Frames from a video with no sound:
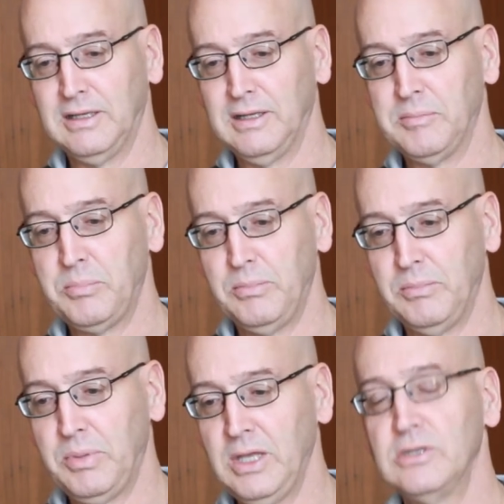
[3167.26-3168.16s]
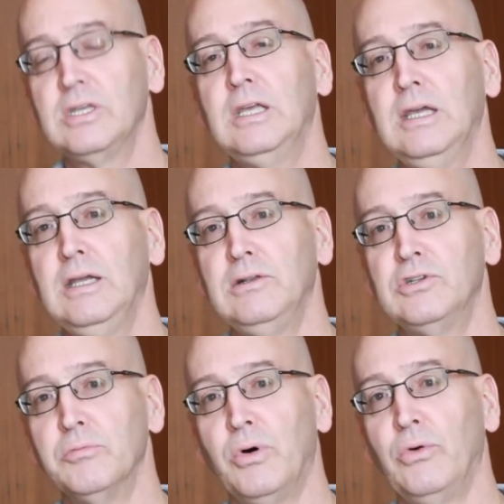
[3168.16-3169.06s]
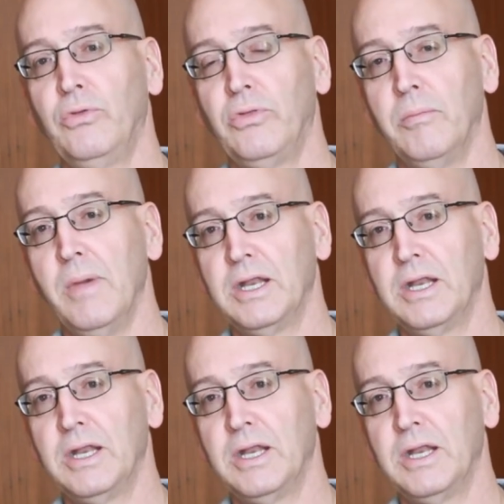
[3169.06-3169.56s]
it pays heed to both the